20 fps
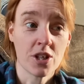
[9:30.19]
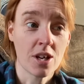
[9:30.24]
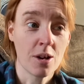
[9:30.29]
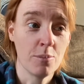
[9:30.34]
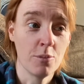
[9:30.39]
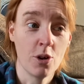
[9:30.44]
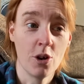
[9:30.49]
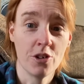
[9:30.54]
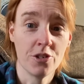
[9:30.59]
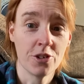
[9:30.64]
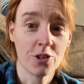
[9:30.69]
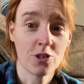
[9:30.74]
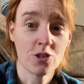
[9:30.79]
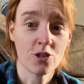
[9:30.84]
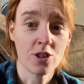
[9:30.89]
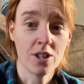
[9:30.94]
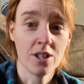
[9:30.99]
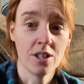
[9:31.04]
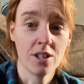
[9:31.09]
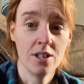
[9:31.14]
I'm not a dog
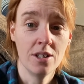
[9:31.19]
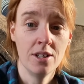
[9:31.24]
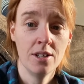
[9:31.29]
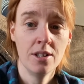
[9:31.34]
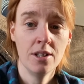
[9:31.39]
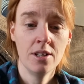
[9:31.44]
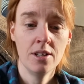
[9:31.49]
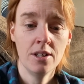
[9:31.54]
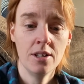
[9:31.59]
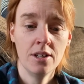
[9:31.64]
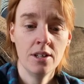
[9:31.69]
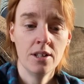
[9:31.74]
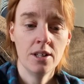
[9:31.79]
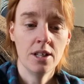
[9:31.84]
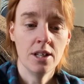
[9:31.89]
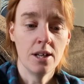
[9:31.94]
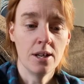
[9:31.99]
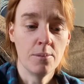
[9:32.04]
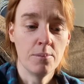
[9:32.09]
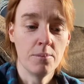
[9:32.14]
trainer.
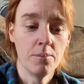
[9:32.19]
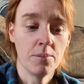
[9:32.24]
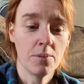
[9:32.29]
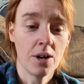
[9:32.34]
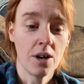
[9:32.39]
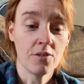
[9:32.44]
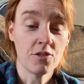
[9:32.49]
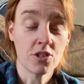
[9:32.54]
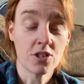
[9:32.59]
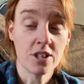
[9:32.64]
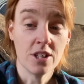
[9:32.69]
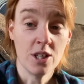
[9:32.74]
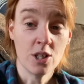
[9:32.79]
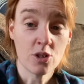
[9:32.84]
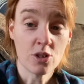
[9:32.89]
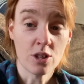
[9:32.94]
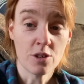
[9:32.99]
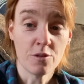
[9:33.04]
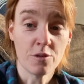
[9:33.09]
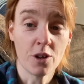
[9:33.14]
I've just
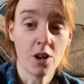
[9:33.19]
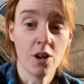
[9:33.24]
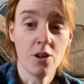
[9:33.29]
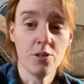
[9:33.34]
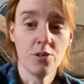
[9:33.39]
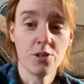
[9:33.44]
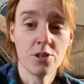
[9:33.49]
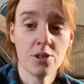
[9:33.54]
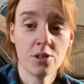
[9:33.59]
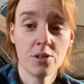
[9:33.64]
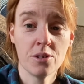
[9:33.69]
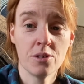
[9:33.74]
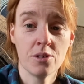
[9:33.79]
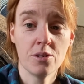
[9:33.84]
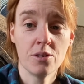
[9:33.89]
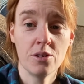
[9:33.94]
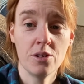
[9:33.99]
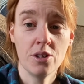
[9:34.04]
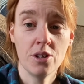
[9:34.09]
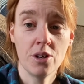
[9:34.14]
literally followed,
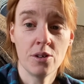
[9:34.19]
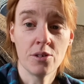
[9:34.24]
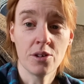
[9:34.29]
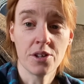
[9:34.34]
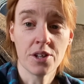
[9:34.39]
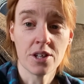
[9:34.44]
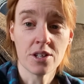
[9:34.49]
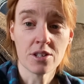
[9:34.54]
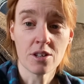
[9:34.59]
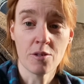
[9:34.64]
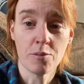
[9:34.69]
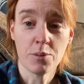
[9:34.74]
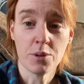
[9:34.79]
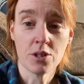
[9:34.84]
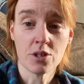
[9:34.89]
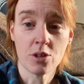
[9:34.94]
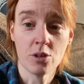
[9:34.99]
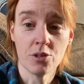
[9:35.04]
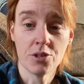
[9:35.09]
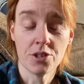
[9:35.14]
you know, the things that I've been
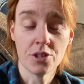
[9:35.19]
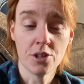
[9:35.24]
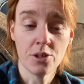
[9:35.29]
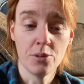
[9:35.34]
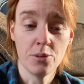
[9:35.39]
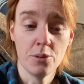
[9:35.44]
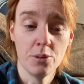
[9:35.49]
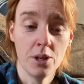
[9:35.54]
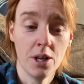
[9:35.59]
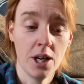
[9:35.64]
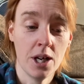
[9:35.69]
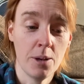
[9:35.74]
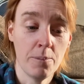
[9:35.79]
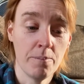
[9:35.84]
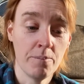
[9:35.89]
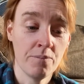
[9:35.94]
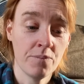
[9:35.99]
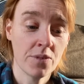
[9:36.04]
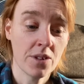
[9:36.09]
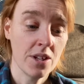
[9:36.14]
told to do.
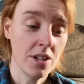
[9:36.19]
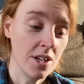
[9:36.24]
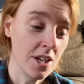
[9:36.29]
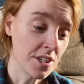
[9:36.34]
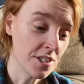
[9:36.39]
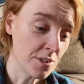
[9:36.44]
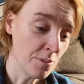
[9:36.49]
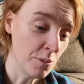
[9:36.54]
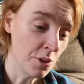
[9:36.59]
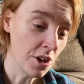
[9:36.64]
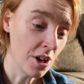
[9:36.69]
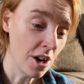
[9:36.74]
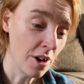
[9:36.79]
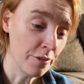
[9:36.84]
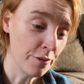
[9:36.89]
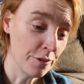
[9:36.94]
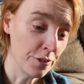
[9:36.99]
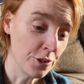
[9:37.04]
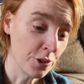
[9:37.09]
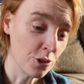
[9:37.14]
Yes, I'm one half
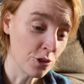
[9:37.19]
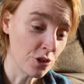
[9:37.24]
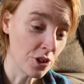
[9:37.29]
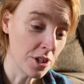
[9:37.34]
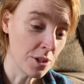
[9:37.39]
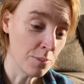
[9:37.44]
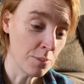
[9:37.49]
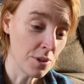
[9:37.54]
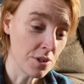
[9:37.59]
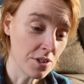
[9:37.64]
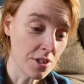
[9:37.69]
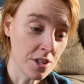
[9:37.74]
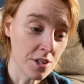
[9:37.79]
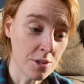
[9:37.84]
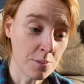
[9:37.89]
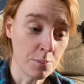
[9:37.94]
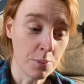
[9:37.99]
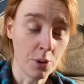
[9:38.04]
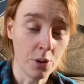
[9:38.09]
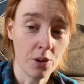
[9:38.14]
of a dog training business,
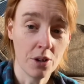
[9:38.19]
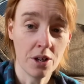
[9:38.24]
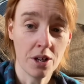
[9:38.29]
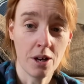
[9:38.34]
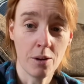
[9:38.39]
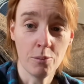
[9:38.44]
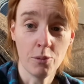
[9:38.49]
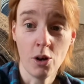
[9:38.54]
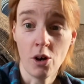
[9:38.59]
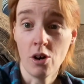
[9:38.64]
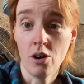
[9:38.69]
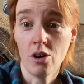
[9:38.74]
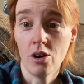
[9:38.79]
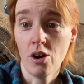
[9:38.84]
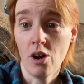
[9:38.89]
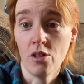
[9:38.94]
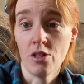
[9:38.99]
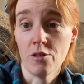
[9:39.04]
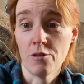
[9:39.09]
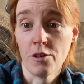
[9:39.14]
but I'm not
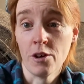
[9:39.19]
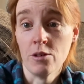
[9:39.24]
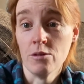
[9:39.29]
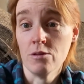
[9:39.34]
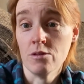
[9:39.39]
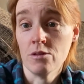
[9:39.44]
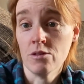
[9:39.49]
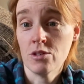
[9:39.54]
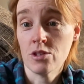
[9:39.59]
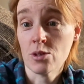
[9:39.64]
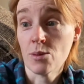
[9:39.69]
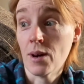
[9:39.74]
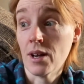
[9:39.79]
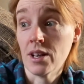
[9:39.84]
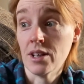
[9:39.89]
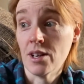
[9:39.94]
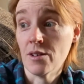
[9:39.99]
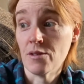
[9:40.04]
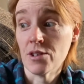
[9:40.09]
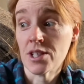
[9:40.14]
on the phone to Alan
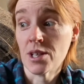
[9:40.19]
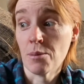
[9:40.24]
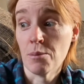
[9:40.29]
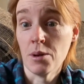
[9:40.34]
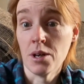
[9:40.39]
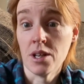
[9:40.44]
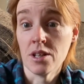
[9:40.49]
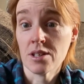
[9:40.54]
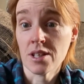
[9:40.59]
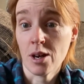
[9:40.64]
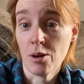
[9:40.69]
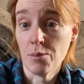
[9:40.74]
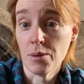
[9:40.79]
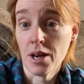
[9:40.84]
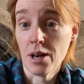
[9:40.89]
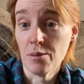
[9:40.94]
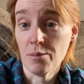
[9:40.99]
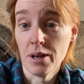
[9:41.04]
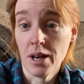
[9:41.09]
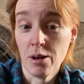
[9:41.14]
every 10 minutes, help me,
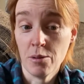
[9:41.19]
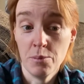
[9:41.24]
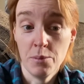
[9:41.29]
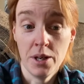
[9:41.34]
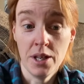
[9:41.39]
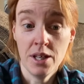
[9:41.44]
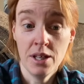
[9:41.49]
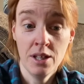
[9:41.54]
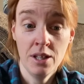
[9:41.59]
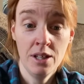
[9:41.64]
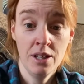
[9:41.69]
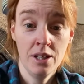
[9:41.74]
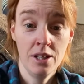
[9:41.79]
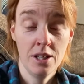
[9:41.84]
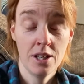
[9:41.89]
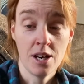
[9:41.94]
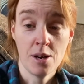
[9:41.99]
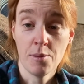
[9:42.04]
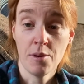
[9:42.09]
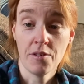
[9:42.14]
help me, help me.
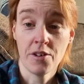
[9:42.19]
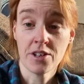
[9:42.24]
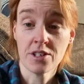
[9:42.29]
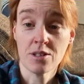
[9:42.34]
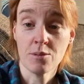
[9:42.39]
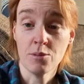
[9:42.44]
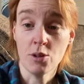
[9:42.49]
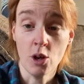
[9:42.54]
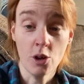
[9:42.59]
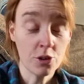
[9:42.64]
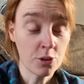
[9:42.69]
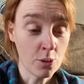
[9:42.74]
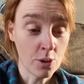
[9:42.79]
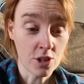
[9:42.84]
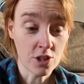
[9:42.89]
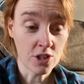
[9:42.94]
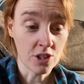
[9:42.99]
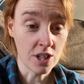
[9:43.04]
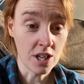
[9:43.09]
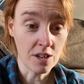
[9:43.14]
I've asked him the odd
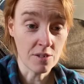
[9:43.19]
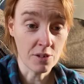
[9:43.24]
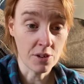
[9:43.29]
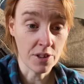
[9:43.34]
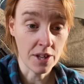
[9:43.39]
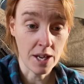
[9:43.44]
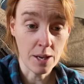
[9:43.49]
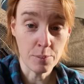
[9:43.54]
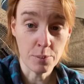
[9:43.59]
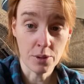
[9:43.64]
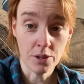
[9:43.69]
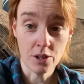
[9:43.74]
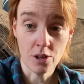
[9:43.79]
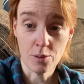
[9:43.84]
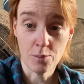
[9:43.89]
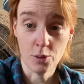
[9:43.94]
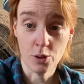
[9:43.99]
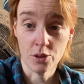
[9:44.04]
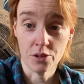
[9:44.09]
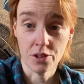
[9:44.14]
question here or there, but no
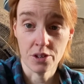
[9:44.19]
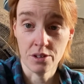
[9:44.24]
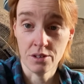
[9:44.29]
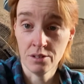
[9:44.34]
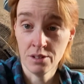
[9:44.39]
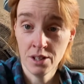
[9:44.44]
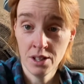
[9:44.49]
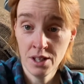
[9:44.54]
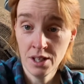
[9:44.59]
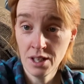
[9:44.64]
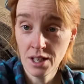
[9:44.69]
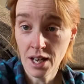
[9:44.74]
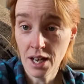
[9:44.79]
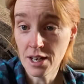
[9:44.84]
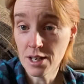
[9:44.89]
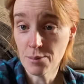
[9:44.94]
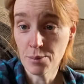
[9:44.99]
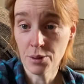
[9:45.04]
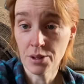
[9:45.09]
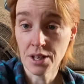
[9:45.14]
more than
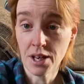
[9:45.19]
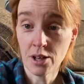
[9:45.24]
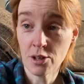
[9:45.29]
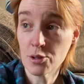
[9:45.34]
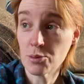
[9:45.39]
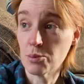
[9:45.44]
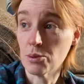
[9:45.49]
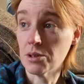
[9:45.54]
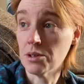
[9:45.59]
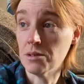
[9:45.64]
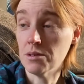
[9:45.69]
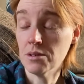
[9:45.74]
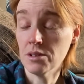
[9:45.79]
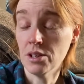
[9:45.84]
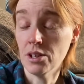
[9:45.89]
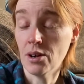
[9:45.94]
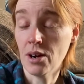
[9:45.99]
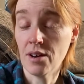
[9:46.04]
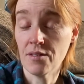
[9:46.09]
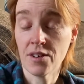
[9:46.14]
anybody else wouldn't, you
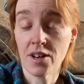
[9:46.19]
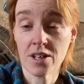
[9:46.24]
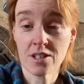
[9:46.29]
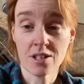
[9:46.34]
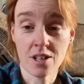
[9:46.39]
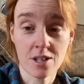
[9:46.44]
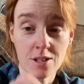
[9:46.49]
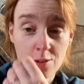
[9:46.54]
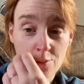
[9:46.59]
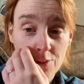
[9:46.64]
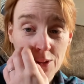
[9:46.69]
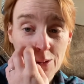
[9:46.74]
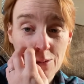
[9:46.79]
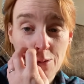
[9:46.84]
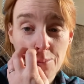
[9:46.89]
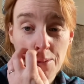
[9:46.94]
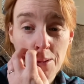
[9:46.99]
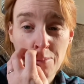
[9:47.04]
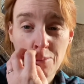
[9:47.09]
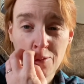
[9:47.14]
know, have access if they were a
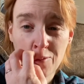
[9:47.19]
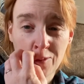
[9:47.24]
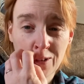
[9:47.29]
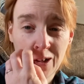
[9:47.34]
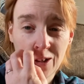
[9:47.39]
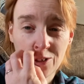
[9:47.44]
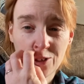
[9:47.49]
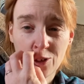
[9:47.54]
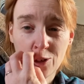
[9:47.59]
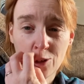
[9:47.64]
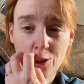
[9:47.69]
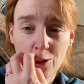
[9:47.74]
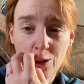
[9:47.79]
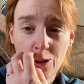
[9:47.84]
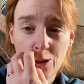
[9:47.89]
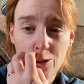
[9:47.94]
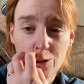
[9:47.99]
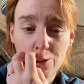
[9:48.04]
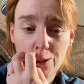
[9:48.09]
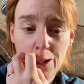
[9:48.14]
member of Clondog,
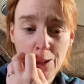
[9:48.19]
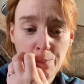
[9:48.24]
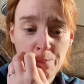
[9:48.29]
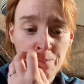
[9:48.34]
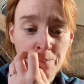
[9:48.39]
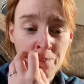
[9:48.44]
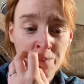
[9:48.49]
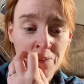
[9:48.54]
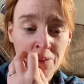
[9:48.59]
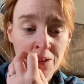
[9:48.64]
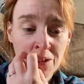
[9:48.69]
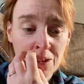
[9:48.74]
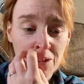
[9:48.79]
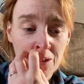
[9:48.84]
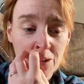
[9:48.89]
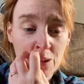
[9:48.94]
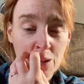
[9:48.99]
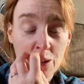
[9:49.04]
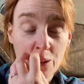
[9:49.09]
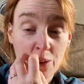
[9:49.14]
or,
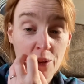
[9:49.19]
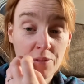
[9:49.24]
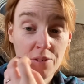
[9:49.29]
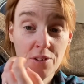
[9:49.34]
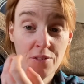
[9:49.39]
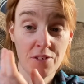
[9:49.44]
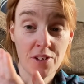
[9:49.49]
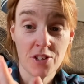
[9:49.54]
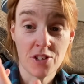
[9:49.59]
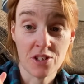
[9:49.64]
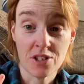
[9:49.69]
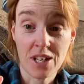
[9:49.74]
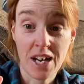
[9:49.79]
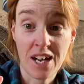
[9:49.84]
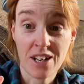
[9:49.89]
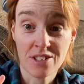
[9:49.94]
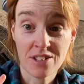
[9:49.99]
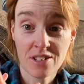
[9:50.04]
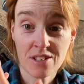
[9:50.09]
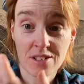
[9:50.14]
you know, even if they just
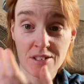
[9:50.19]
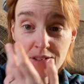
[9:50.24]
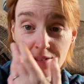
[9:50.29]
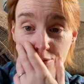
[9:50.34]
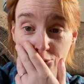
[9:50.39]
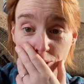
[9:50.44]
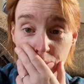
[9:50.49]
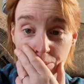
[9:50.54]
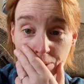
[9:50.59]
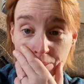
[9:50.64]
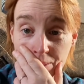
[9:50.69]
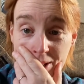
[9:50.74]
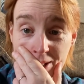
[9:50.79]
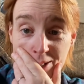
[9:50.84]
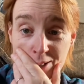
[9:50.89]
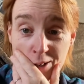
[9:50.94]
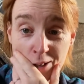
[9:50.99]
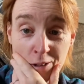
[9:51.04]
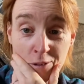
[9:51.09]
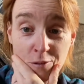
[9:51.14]
asked, dropped a
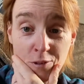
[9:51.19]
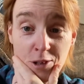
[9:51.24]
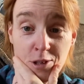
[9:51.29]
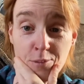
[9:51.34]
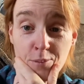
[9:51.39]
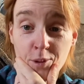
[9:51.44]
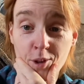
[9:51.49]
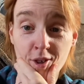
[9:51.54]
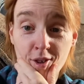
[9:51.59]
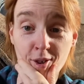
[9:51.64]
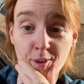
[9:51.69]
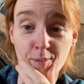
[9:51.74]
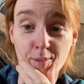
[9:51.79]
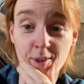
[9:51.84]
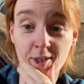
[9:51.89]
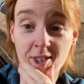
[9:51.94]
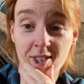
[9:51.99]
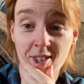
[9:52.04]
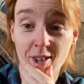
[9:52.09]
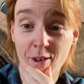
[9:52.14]
message on the Facebook group and
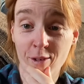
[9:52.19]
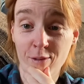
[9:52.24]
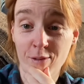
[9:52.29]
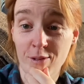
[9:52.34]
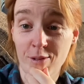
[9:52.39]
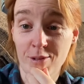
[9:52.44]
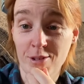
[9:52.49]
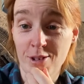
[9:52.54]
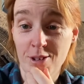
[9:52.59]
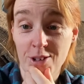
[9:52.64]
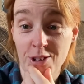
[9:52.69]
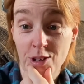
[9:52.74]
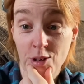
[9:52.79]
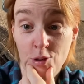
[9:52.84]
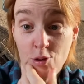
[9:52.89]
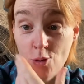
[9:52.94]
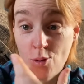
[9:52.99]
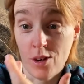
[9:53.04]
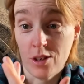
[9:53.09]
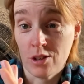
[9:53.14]
stuff, those
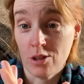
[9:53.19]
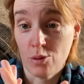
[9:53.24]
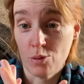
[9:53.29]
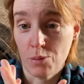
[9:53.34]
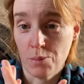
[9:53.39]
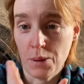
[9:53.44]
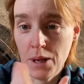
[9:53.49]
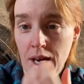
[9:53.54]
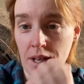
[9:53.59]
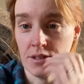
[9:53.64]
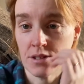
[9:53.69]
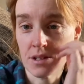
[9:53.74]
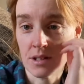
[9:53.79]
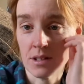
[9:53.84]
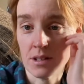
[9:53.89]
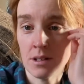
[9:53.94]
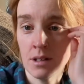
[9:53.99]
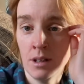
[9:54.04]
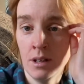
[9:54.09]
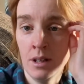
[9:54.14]
questions would be answered.